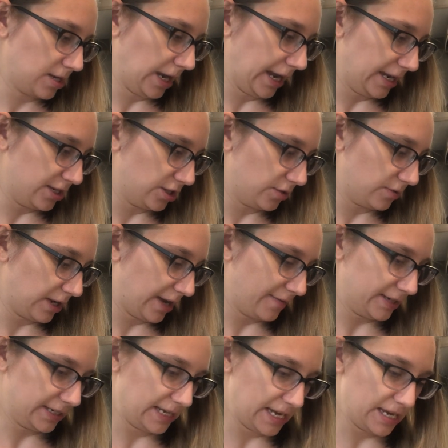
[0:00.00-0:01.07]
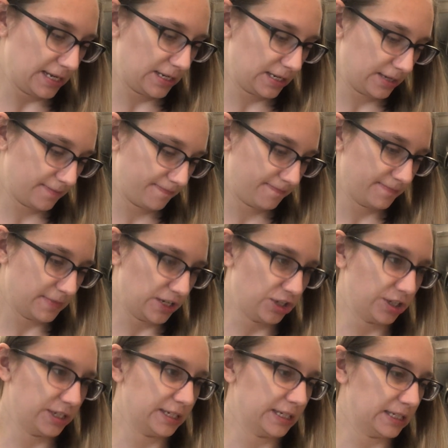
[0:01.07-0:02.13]
I don't have a date. It
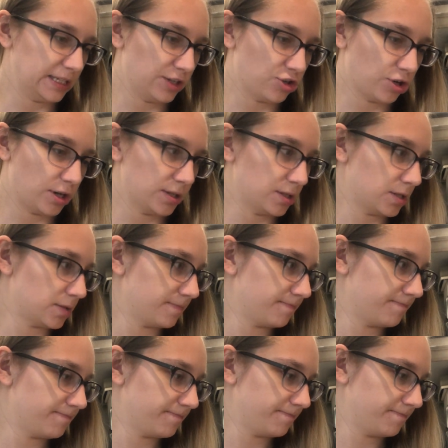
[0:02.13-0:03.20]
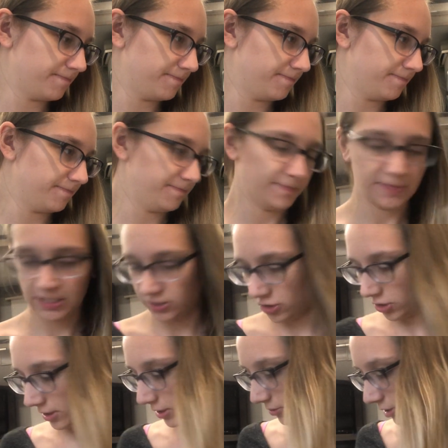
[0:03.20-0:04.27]
just says Leisure Arts.
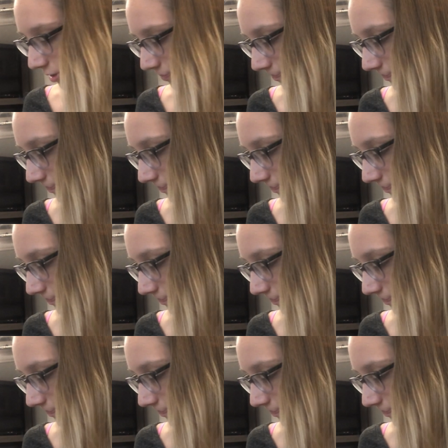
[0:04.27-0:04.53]
So I don't know.